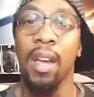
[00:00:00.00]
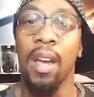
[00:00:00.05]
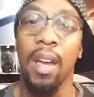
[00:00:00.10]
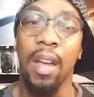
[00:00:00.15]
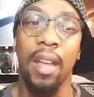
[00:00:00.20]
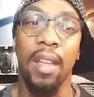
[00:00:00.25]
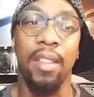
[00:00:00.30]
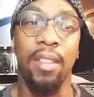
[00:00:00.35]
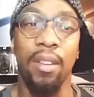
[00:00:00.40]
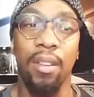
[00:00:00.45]

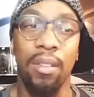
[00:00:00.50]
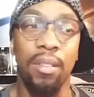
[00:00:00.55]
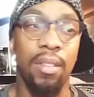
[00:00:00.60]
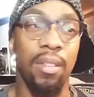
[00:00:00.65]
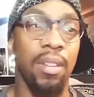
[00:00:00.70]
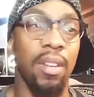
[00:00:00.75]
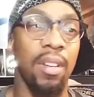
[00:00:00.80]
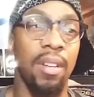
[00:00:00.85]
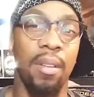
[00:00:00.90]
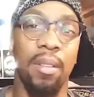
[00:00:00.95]
they're
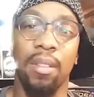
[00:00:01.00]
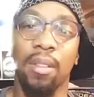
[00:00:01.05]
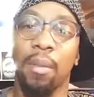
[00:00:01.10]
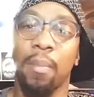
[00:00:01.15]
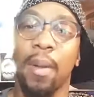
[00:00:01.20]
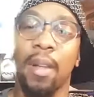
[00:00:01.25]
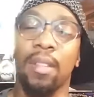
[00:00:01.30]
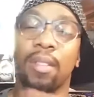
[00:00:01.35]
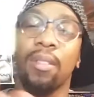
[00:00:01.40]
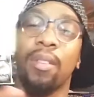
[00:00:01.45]

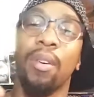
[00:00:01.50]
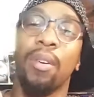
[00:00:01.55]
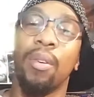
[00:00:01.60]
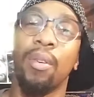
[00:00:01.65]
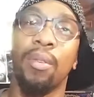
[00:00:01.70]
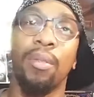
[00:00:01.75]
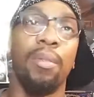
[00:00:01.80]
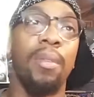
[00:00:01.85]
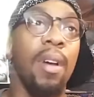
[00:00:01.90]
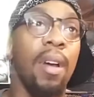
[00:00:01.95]
about to
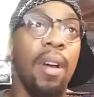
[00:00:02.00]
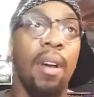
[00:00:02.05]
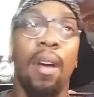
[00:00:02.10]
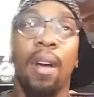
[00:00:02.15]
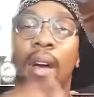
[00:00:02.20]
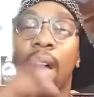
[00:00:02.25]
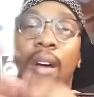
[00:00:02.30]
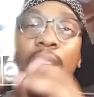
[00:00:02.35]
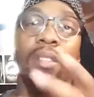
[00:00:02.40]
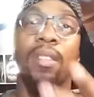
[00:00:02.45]
go
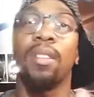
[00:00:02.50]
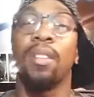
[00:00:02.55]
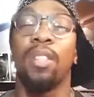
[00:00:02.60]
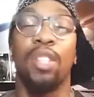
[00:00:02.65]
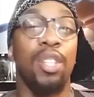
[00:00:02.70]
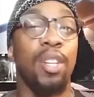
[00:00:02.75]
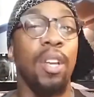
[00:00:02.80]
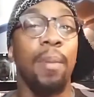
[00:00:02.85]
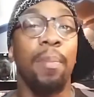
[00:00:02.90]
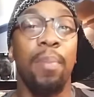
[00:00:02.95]
onto
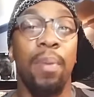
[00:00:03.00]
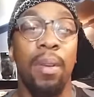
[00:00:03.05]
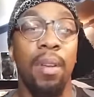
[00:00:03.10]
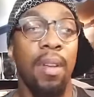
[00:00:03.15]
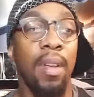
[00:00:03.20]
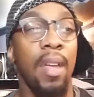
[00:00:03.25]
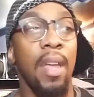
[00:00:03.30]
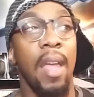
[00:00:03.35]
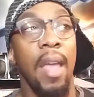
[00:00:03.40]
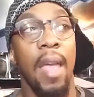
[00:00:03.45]
the ship.
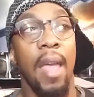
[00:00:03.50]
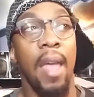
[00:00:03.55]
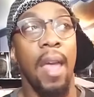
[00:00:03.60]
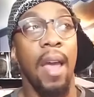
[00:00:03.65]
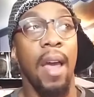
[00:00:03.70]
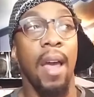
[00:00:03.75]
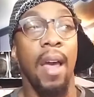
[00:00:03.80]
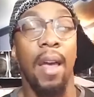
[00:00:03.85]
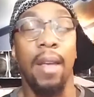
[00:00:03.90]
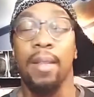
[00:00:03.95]

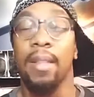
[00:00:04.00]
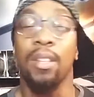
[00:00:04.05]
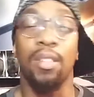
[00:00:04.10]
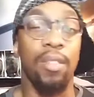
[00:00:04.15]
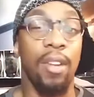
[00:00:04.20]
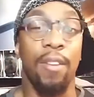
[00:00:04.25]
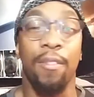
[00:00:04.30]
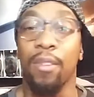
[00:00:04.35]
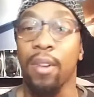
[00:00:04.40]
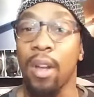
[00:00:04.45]
They're
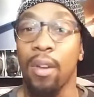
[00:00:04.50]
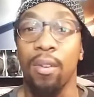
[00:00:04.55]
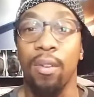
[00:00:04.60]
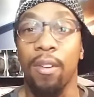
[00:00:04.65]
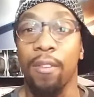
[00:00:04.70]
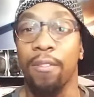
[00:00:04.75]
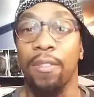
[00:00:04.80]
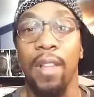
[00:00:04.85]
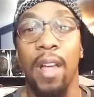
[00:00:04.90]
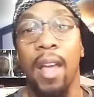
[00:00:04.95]
trying to figure out
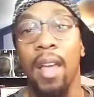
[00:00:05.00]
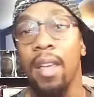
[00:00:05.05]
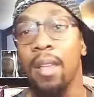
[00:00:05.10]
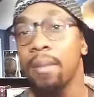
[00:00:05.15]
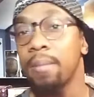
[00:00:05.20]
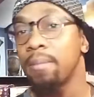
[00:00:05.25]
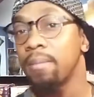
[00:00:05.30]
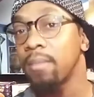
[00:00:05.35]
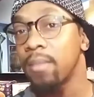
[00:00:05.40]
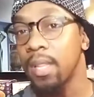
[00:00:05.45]
who can
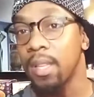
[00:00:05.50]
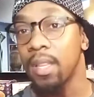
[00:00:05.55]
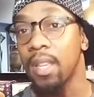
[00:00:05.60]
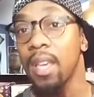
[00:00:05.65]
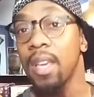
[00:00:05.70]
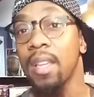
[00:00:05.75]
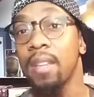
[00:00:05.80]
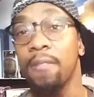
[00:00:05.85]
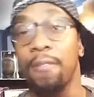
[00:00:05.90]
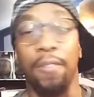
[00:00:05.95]
fly. The
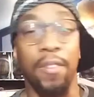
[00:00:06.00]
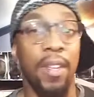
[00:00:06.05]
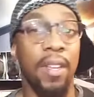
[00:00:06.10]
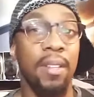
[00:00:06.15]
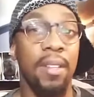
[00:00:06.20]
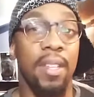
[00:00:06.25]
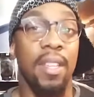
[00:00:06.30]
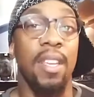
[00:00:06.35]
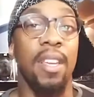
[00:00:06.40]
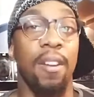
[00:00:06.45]
kid,
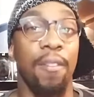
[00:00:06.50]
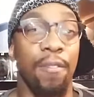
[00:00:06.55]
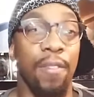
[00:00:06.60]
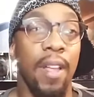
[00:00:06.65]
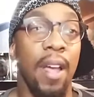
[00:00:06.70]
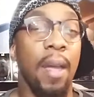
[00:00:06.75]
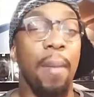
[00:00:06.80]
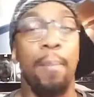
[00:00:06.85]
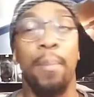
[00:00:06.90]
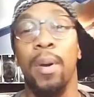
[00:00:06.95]
Flint, he can
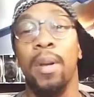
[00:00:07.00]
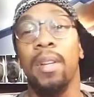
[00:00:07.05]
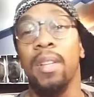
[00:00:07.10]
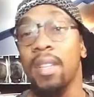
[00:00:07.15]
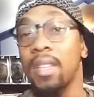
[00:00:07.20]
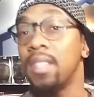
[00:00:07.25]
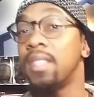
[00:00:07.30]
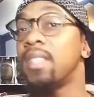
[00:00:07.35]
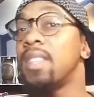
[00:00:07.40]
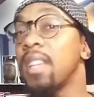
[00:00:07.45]
fly,
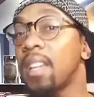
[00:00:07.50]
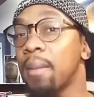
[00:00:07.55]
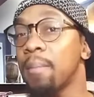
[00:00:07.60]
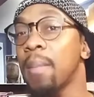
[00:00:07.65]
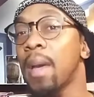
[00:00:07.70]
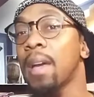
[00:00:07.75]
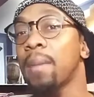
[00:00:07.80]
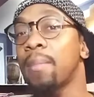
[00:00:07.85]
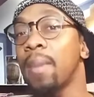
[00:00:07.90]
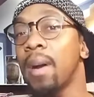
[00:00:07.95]
but he's
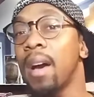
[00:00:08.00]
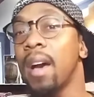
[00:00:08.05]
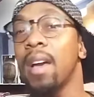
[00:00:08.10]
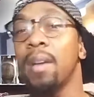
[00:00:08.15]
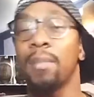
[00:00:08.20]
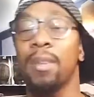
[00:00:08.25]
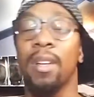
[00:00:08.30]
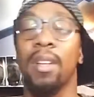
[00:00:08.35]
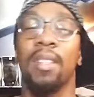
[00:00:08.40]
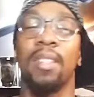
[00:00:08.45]
sticking back
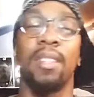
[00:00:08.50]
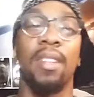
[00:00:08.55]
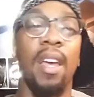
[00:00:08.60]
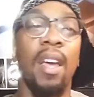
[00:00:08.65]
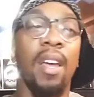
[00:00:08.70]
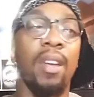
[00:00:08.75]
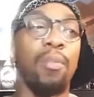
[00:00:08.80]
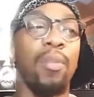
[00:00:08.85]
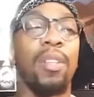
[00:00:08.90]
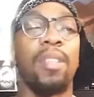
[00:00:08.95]
behind because he
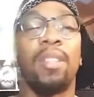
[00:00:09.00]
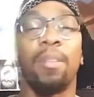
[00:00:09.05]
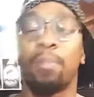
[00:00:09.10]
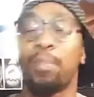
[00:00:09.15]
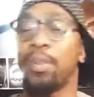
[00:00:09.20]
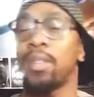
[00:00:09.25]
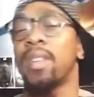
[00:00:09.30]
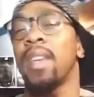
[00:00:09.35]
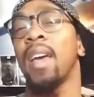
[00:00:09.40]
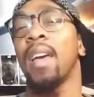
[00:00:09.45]
wants to
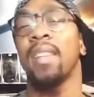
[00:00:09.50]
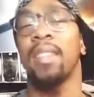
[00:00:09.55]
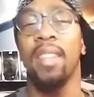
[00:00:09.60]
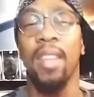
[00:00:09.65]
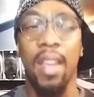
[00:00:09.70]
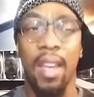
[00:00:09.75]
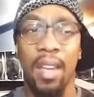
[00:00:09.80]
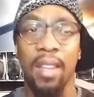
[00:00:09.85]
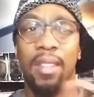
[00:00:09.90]
protect